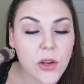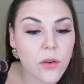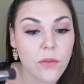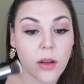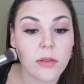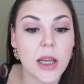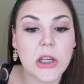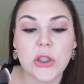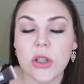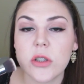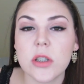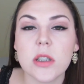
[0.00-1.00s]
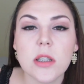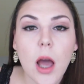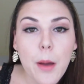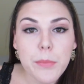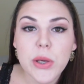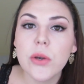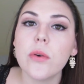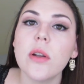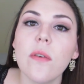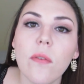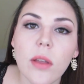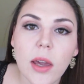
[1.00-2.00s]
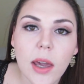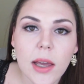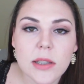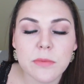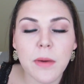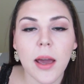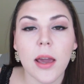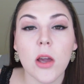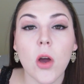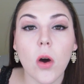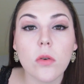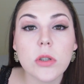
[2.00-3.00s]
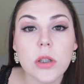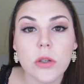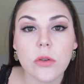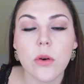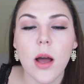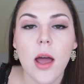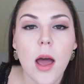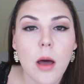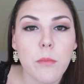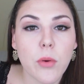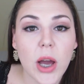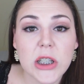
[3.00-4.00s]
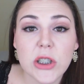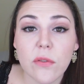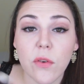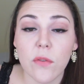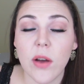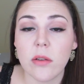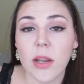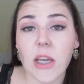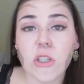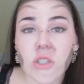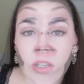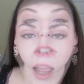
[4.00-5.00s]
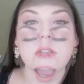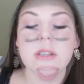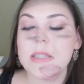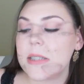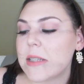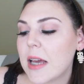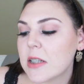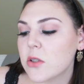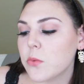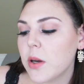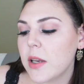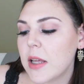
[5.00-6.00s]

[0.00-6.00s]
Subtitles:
your foundation just beautifully. It's my go-to brush for foundation. So this next one